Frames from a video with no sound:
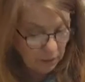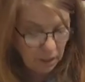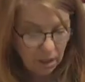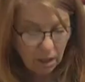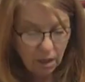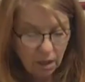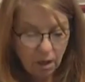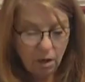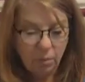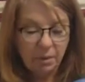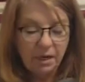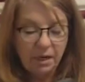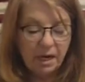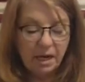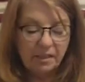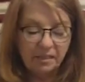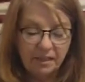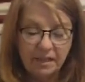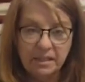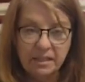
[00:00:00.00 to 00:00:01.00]
Oh my God, I
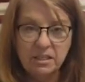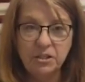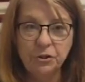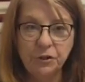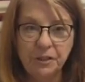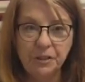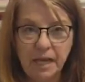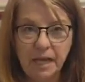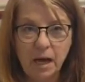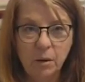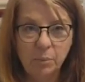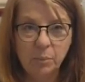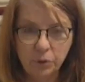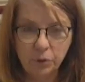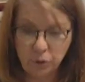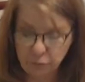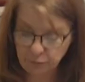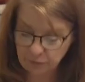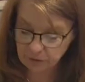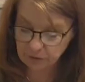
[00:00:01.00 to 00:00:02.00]
think it's turning out
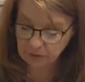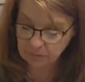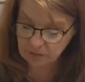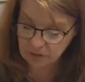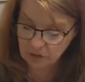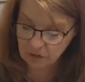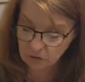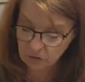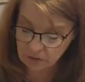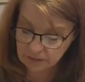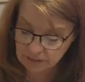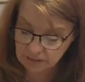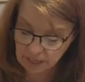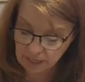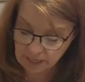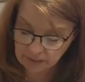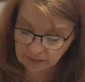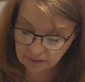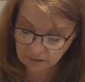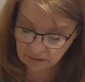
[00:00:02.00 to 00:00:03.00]
beautiful. I'm so excited.
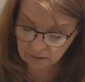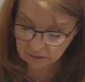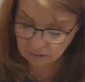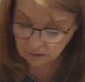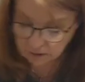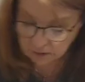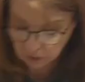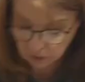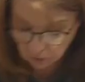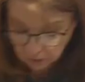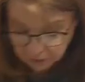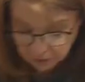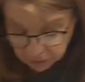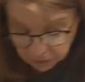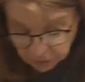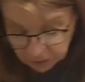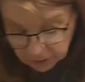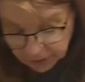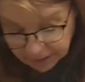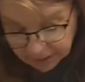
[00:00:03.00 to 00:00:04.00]
I know I don't look like I'm